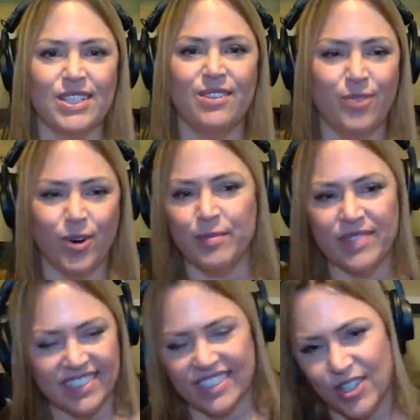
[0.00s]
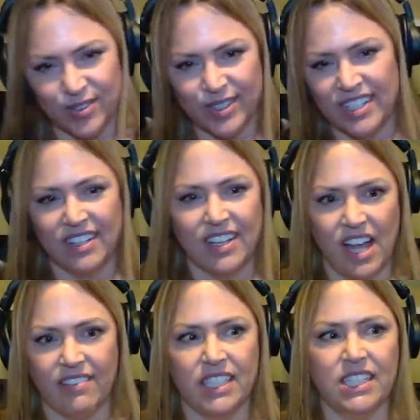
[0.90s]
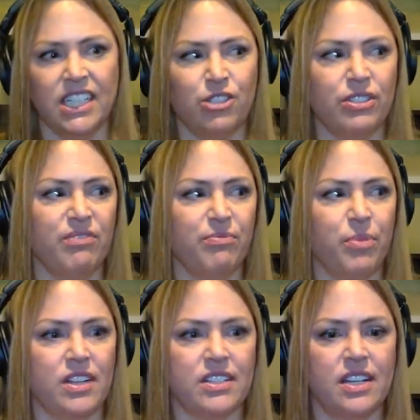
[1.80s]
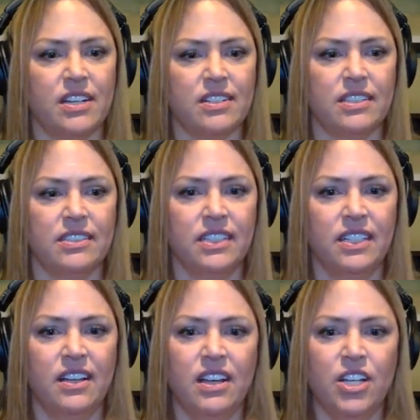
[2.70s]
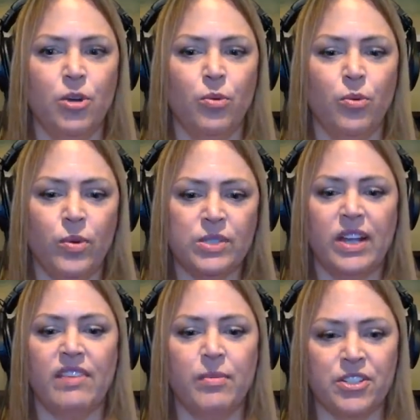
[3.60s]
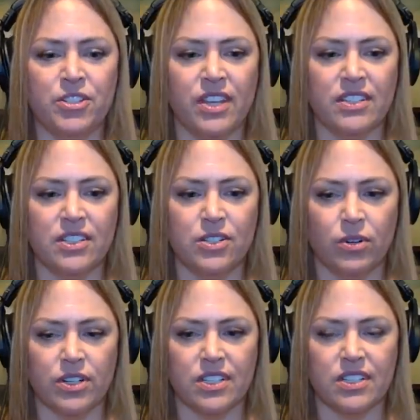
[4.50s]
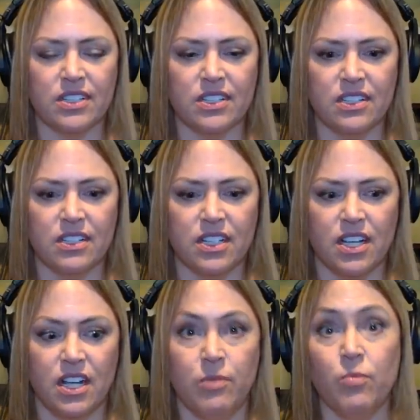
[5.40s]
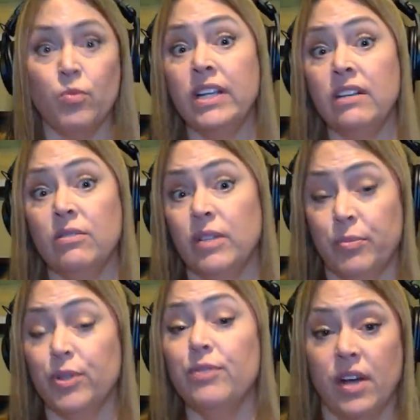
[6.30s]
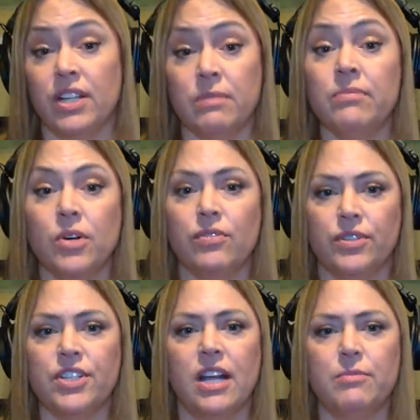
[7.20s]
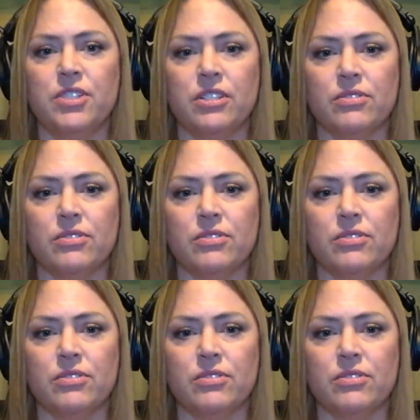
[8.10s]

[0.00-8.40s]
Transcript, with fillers: it's informed, you know, having an iterative process and, you know, once we have a measure that's endorsed, um, we improve on them over time too.